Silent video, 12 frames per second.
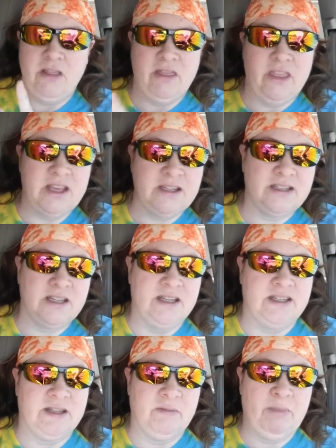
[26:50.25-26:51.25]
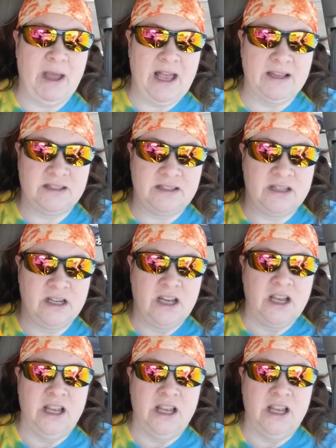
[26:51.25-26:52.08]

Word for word: this is the best,